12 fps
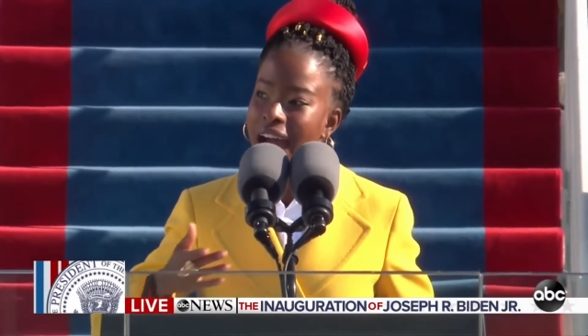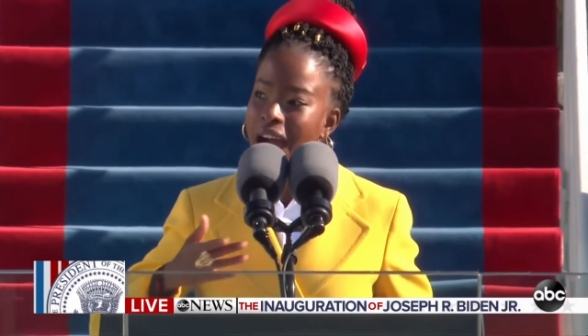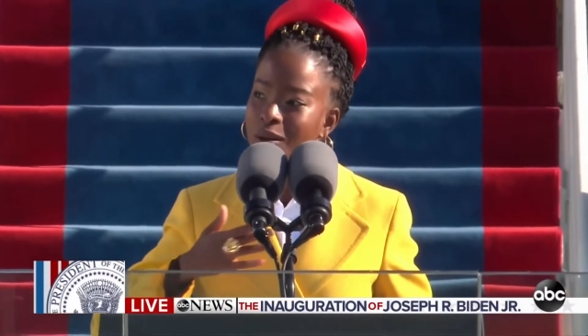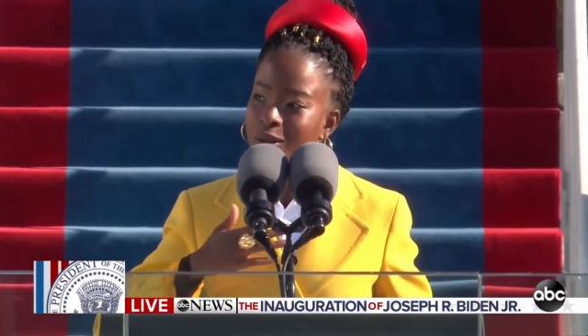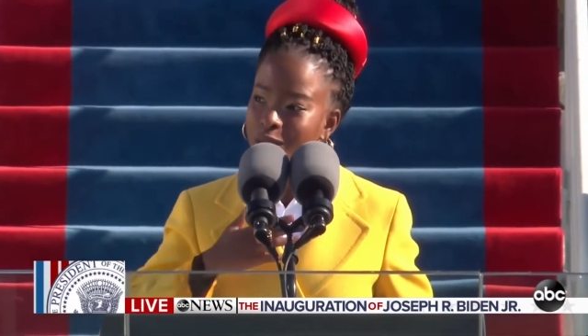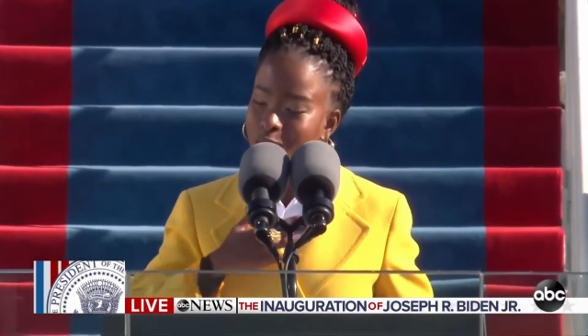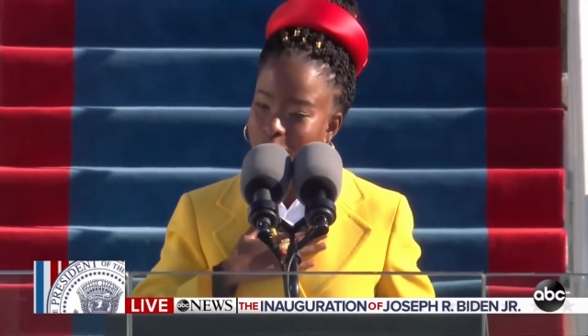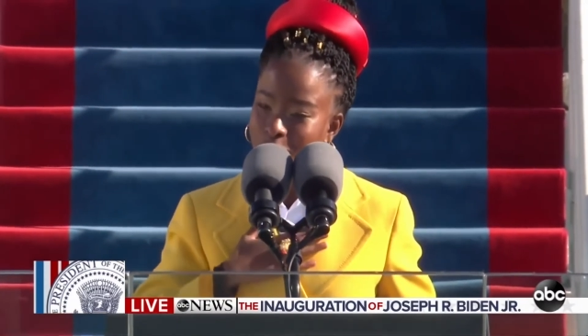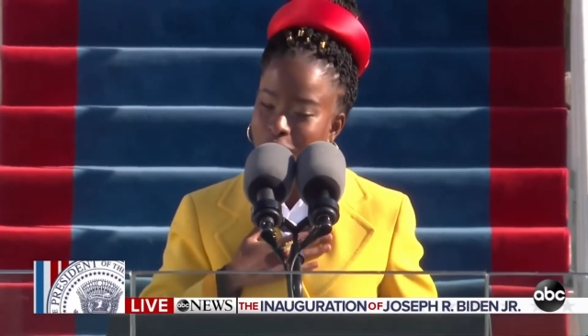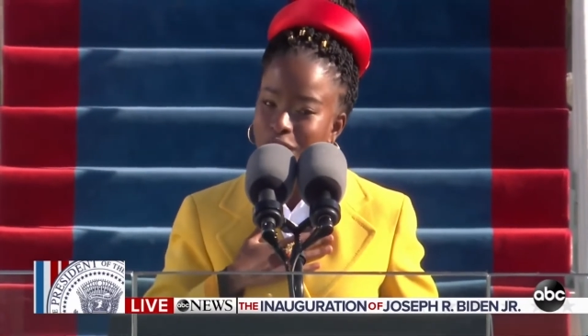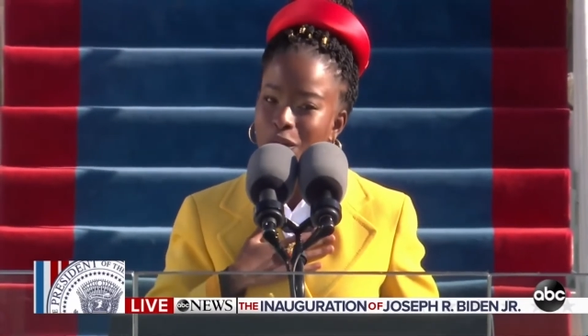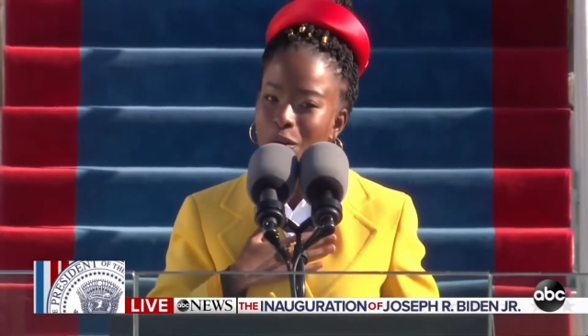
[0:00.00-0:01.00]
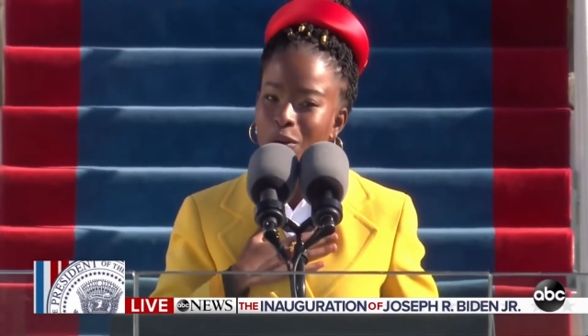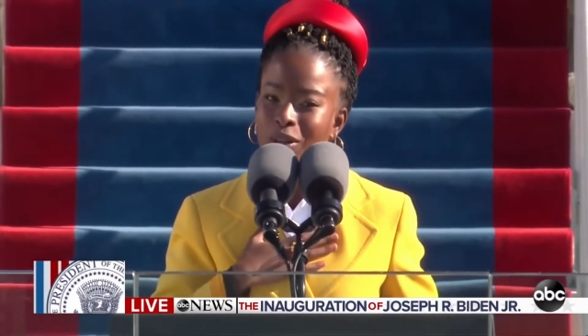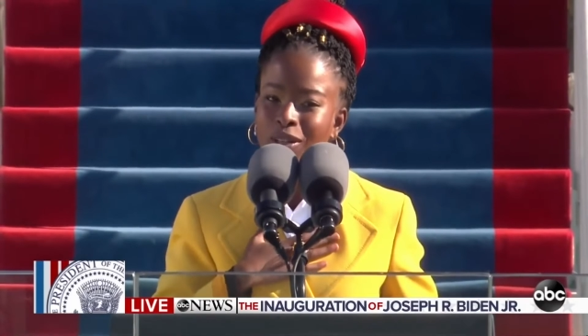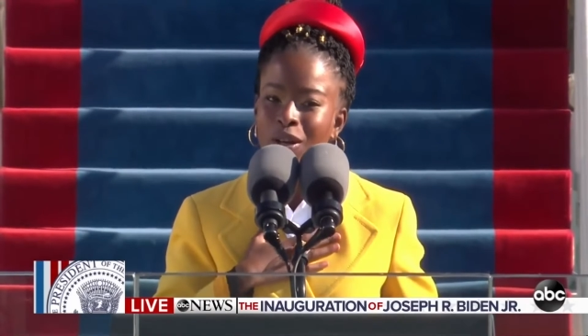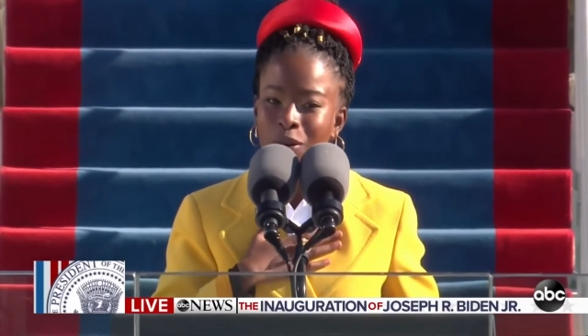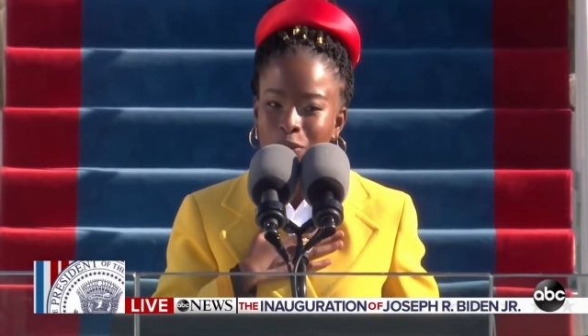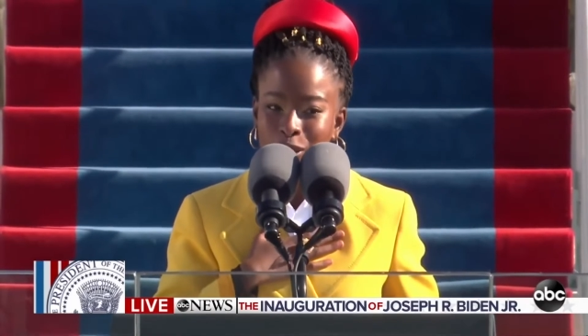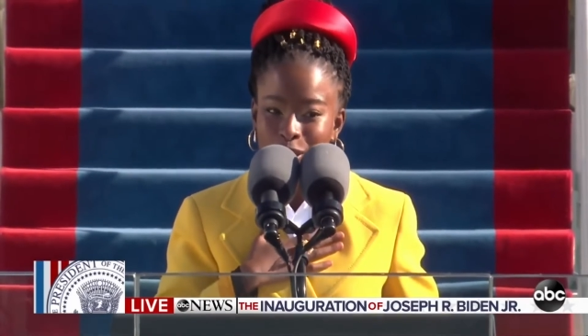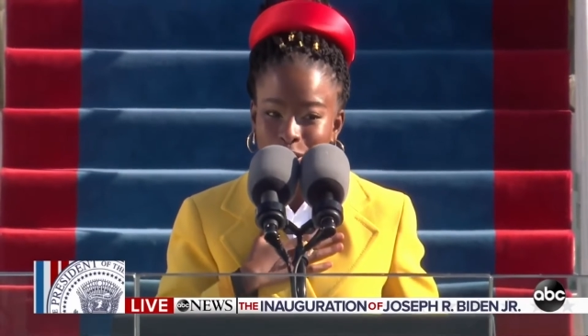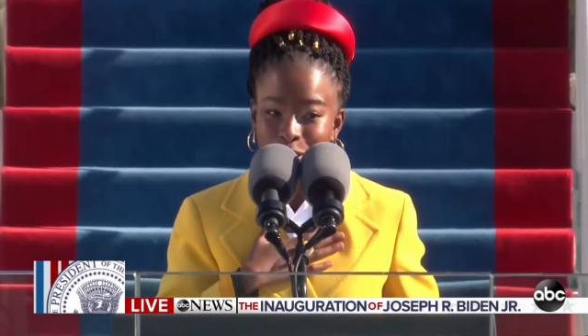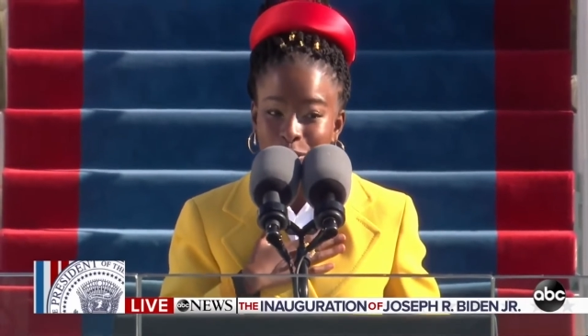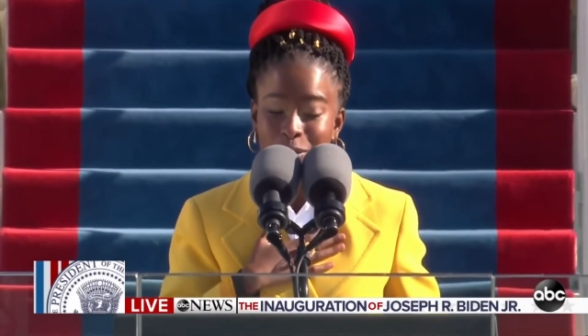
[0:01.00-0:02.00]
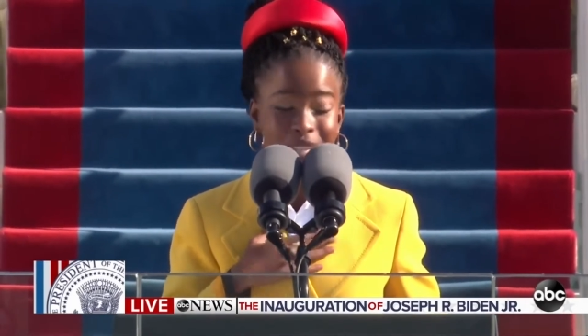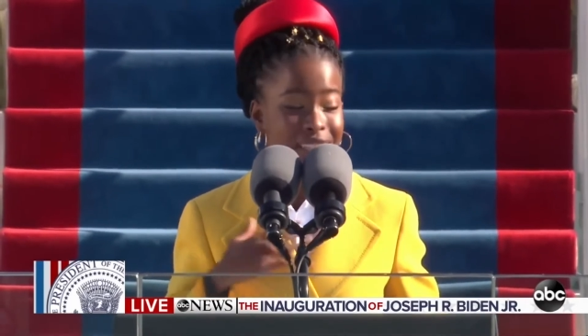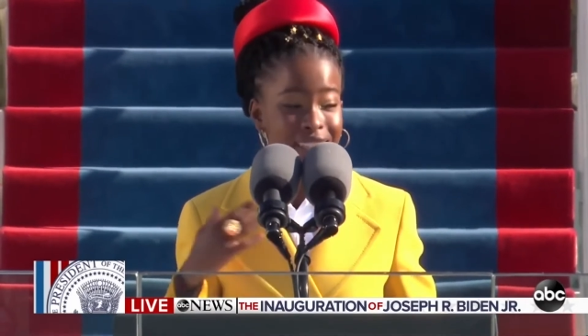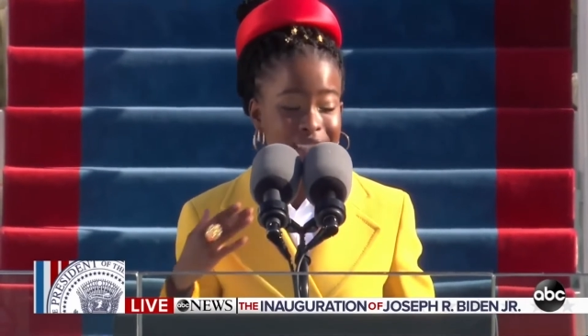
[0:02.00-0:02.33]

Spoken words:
ours before we knew it.